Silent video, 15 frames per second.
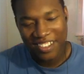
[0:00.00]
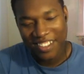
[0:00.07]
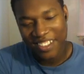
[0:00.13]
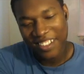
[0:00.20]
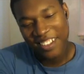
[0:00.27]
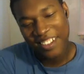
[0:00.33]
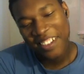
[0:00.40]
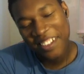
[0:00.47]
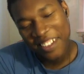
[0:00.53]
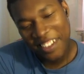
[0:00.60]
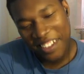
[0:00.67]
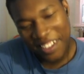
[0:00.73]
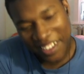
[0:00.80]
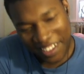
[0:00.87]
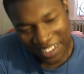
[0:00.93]

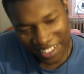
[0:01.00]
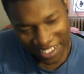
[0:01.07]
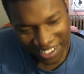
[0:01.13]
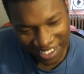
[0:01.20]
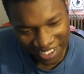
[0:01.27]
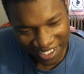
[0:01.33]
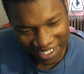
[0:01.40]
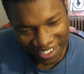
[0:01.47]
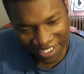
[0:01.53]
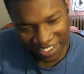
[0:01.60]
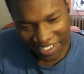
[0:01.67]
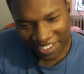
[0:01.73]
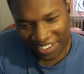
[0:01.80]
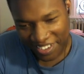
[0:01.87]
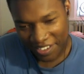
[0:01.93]

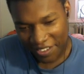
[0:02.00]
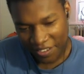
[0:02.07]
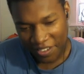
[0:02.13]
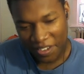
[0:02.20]
[no speech]